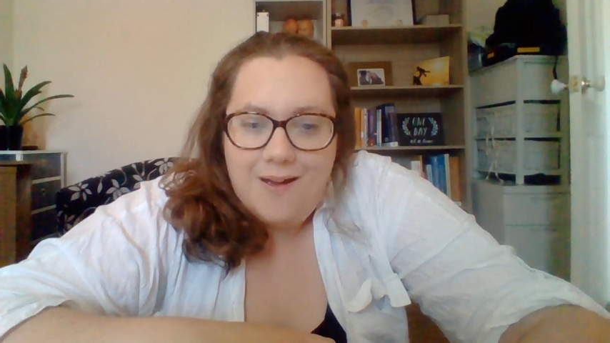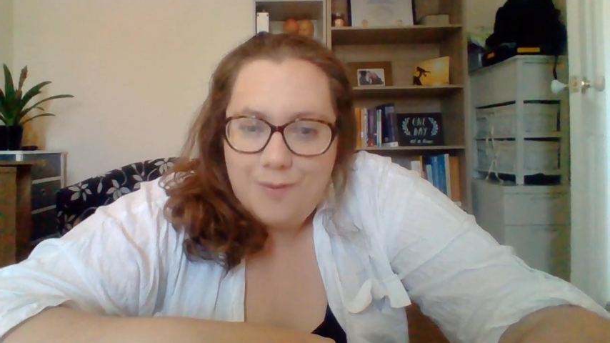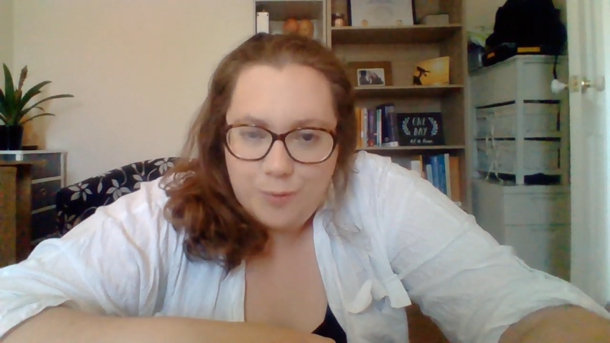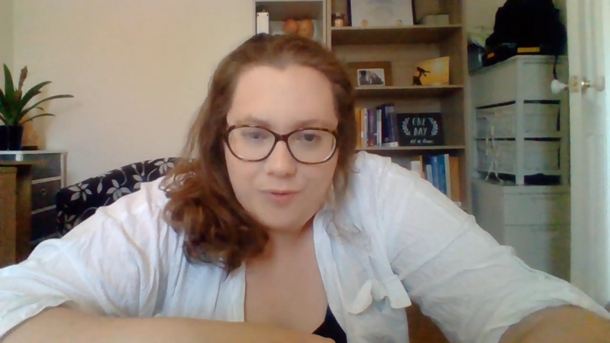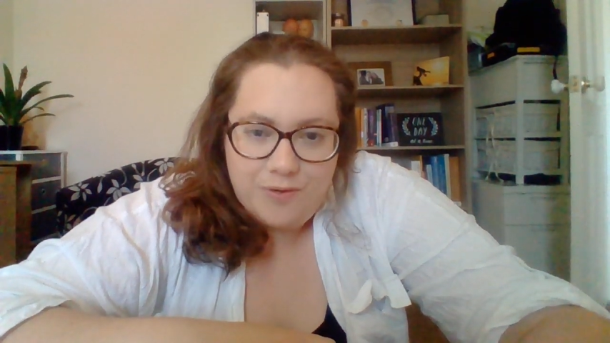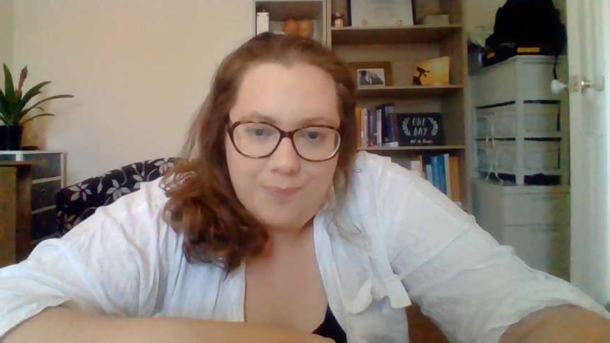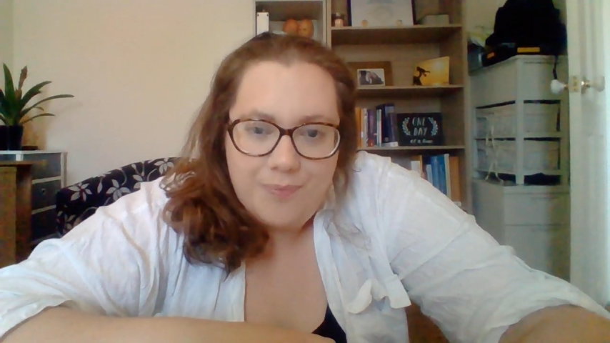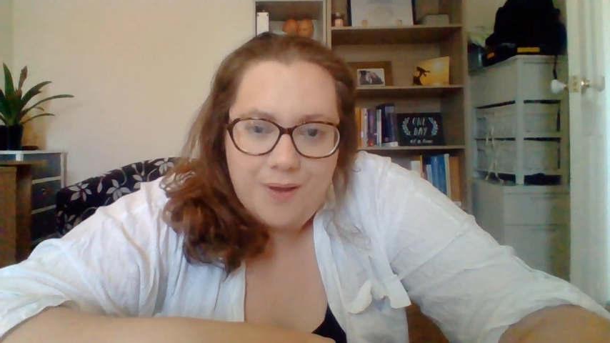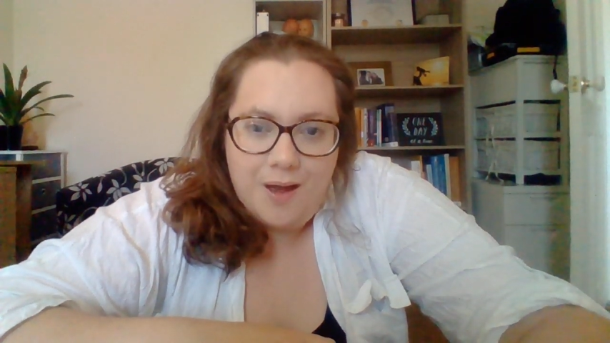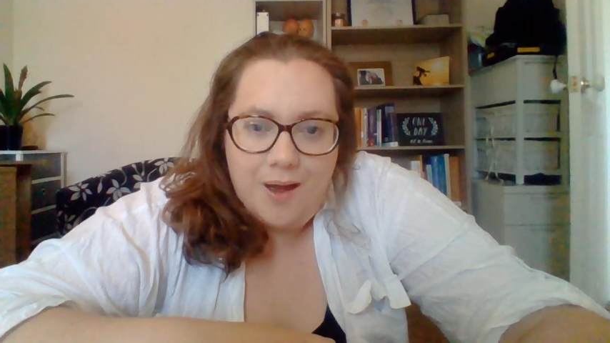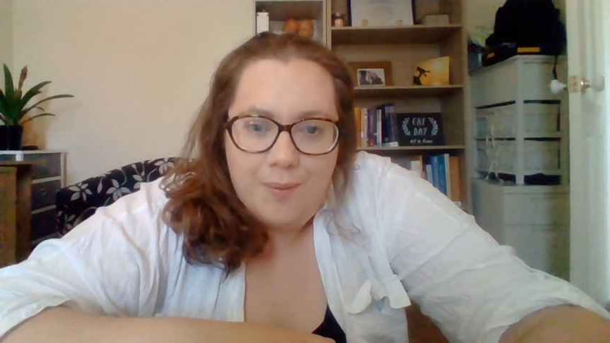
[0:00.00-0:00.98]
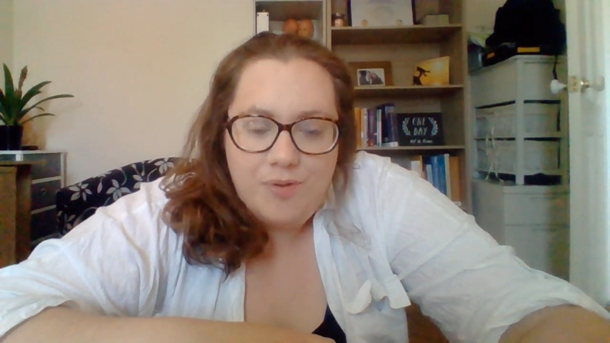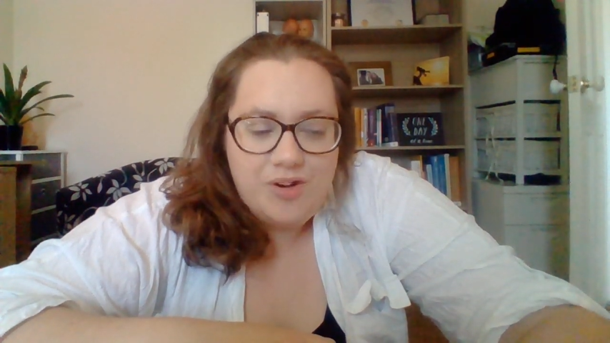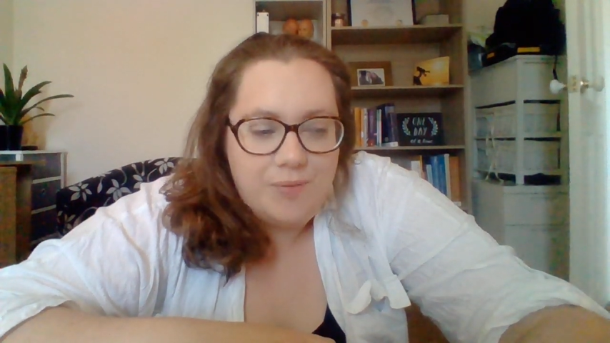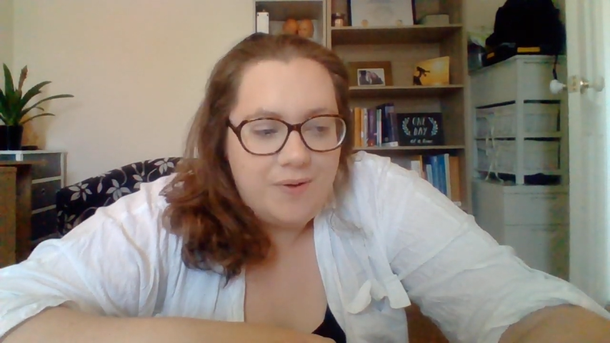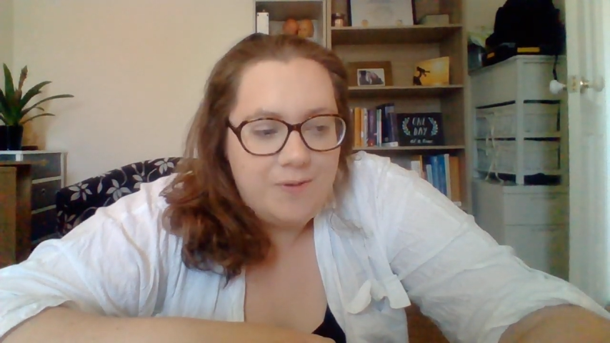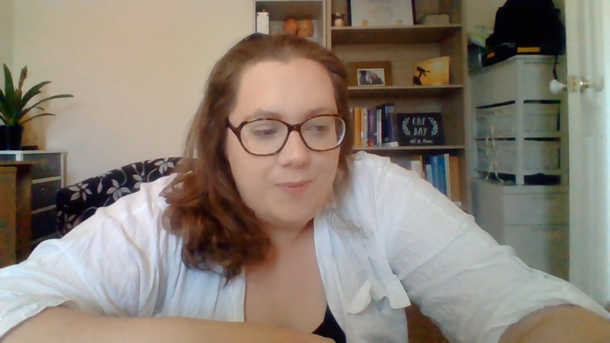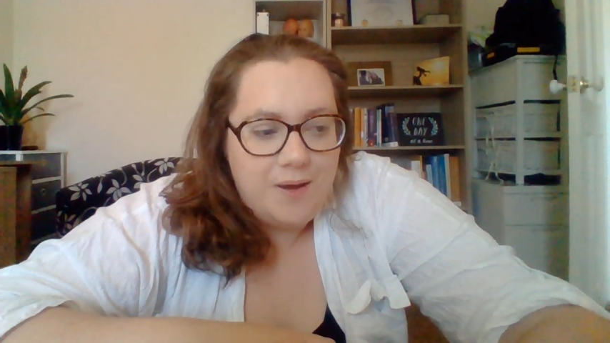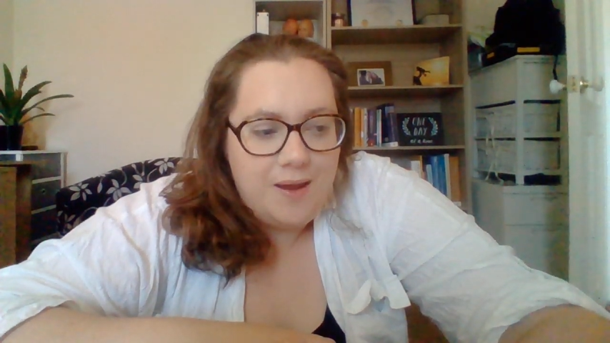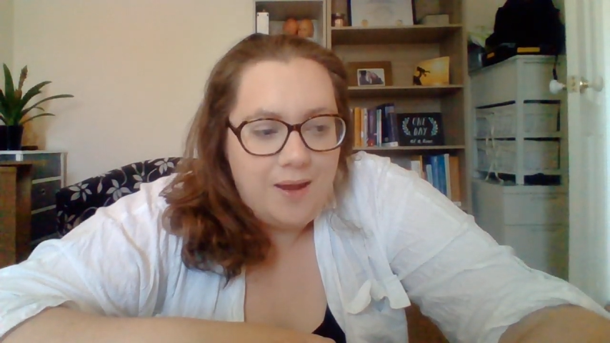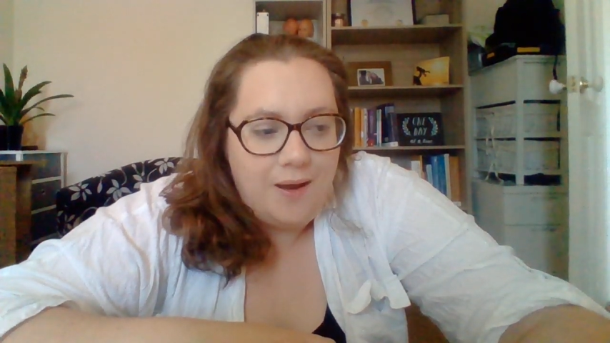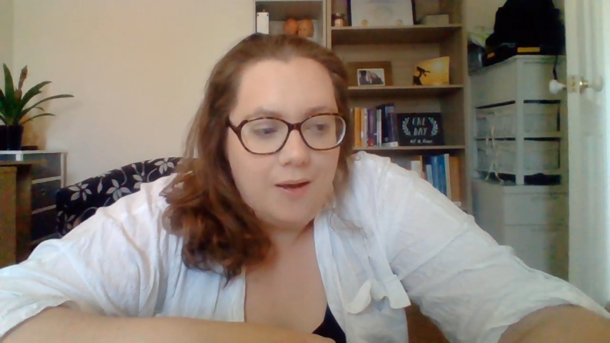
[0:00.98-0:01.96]
awesome. Generally
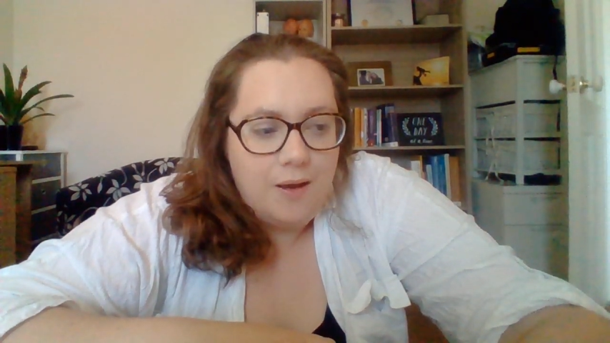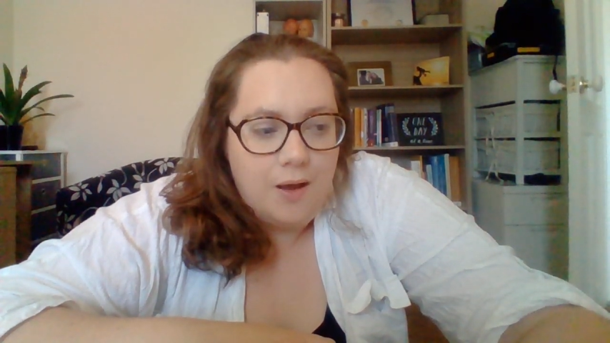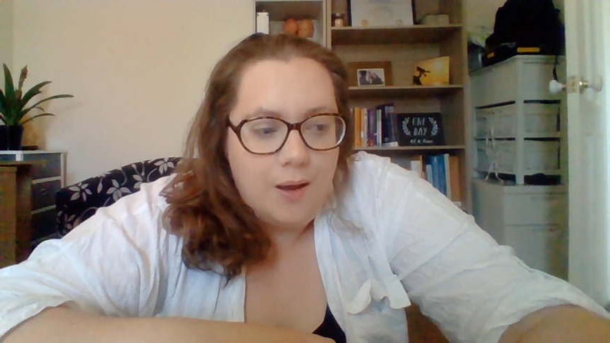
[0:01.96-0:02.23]
speaking,